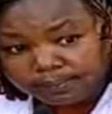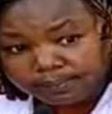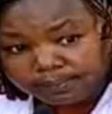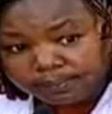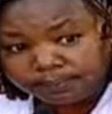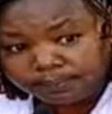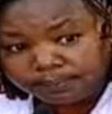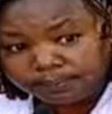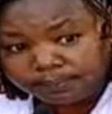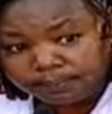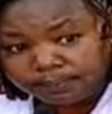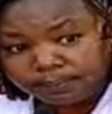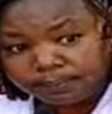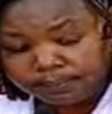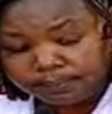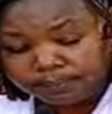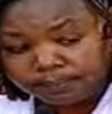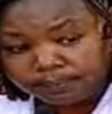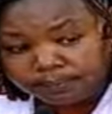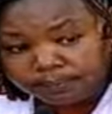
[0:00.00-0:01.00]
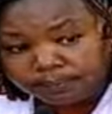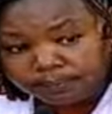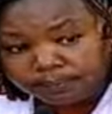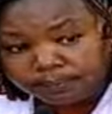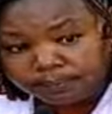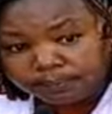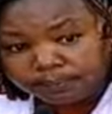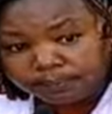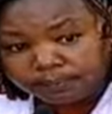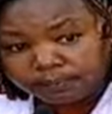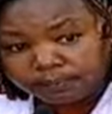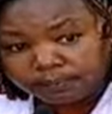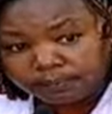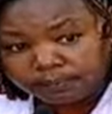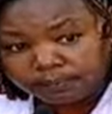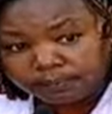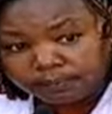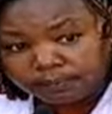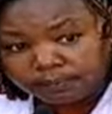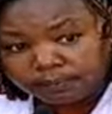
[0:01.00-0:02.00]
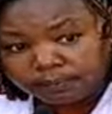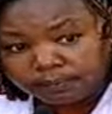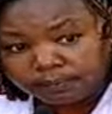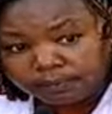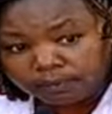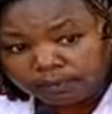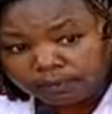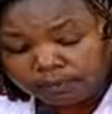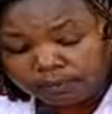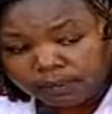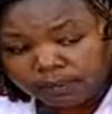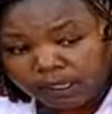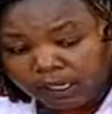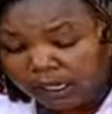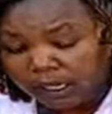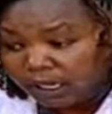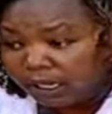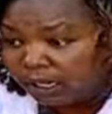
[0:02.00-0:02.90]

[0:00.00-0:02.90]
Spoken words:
(no one is talking)